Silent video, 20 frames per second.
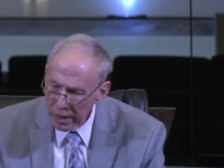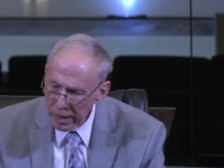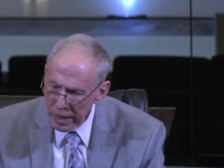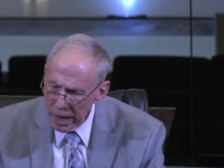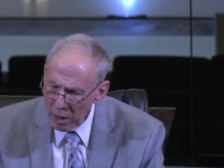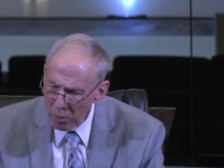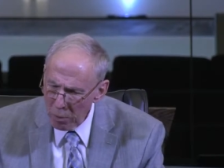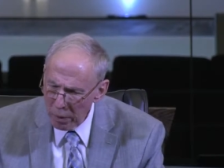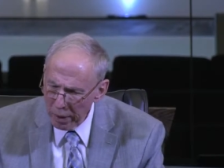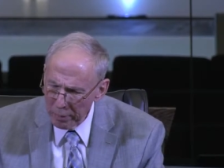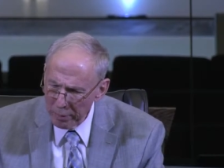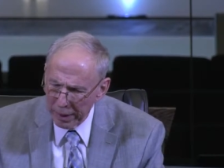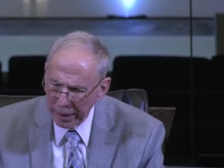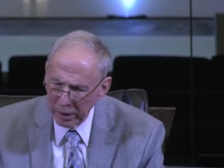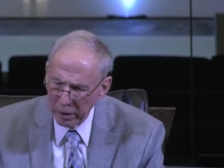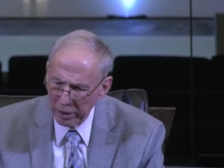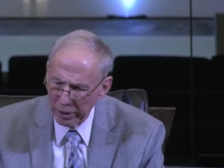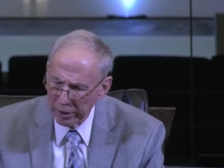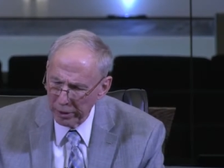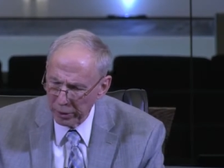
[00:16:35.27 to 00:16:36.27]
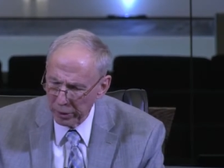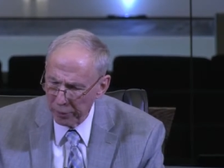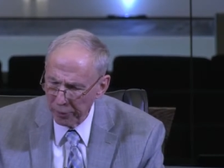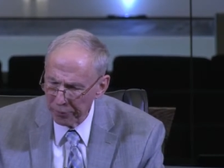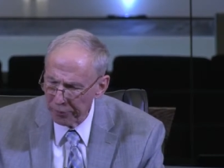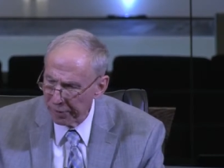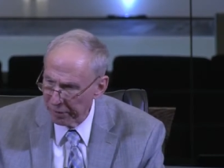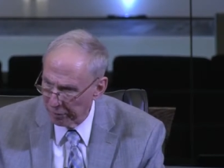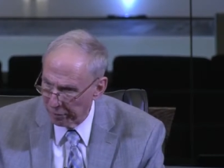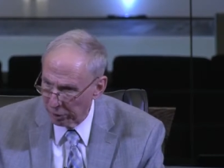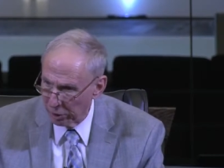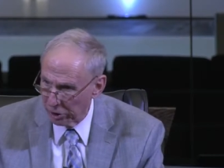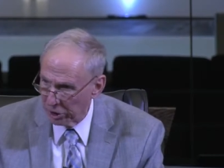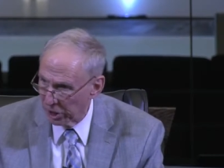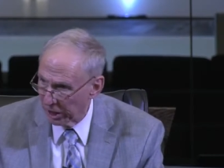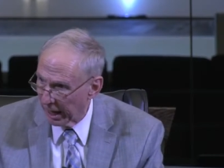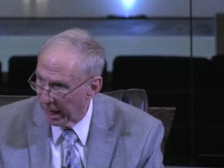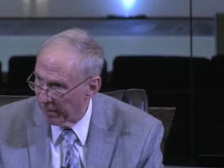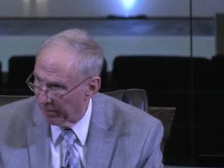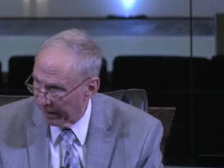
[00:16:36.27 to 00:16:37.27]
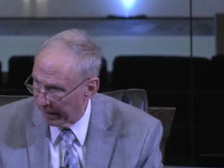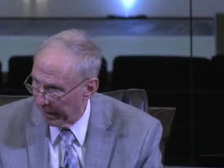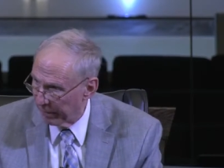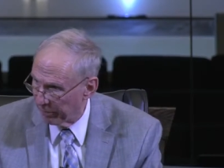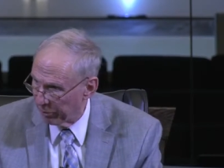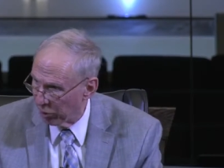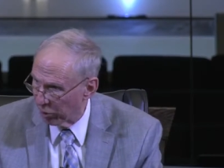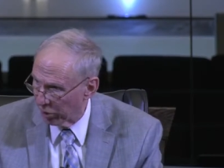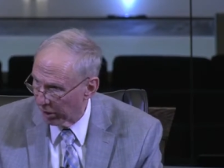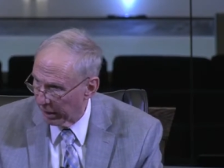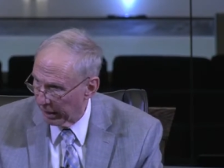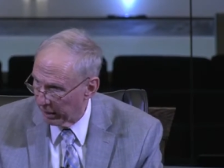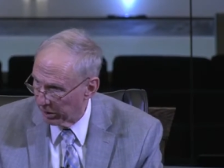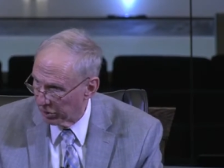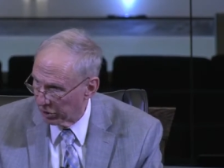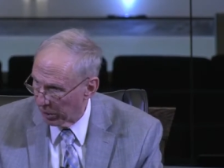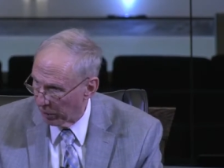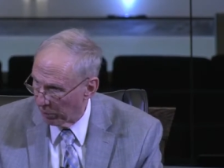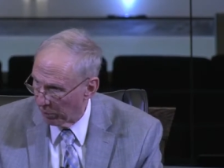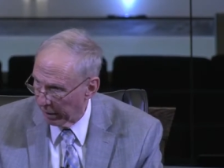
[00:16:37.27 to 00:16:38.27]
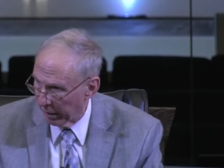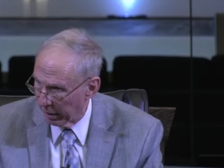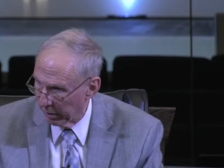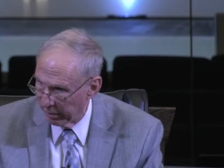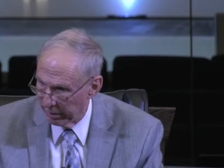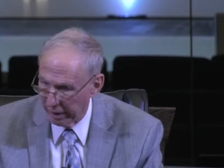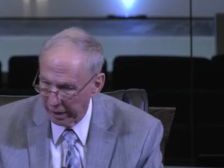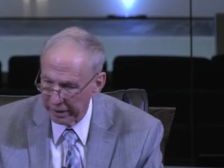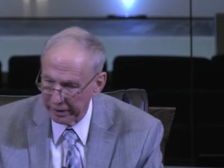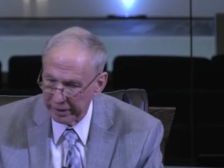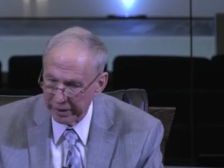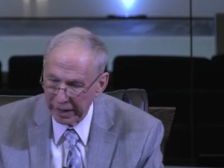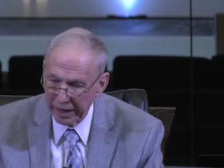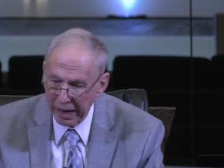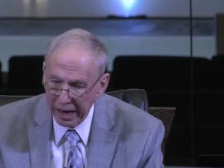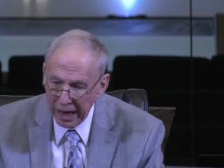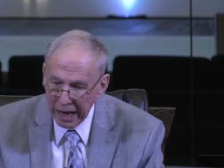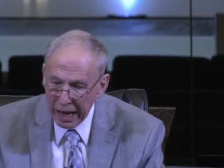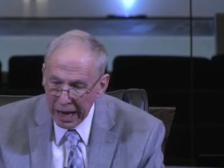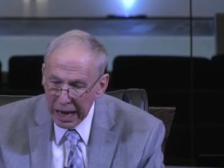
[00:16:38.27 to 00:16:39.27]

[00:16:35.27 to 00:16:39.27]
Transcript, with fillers: Now, what am I going to do? Verse eleven, if you're looking at Psalm one nineteen.